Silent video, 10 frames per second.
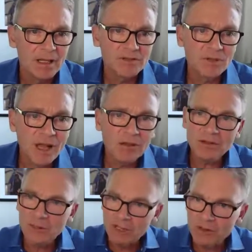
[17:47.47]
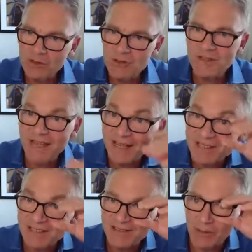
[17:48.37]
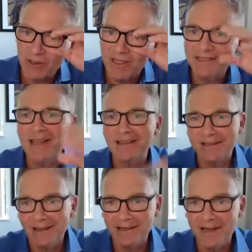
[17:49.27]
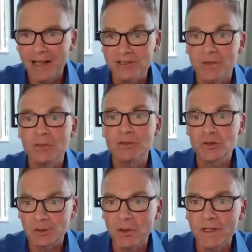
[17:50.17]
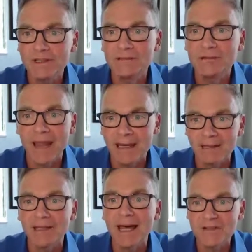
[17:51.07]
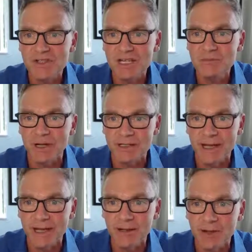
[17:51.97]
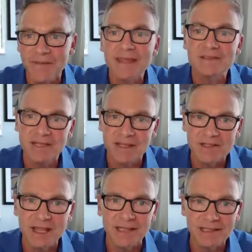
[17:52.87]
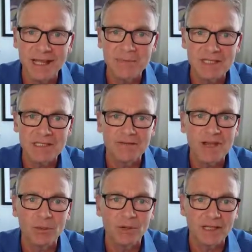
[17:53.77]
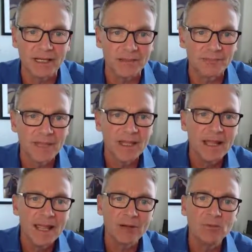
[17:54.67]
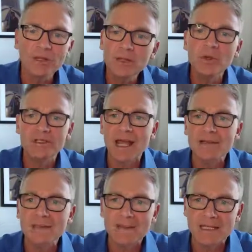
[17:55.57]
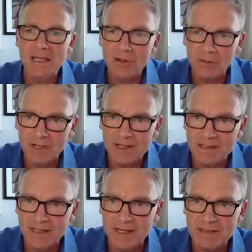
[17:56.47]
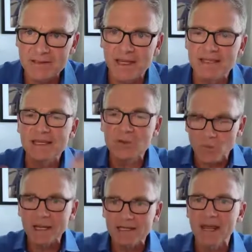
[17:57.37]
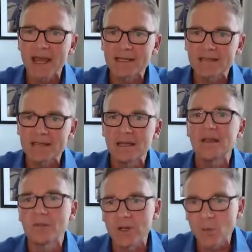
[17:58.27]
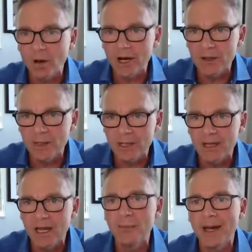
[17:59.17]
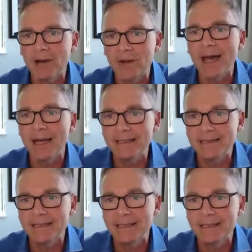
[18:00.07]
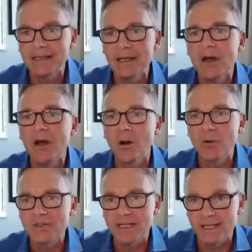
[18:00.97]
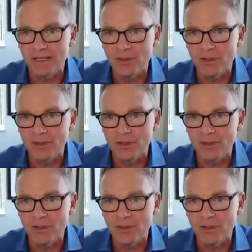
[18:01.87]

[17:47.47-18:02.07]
So now let me introduce the next networking technology, which is really gaining a lot of steam right now, and that's TSN, Time-Sensitive Networking. And really what time-sensitive networking says is it recognized the requirement about IT-OT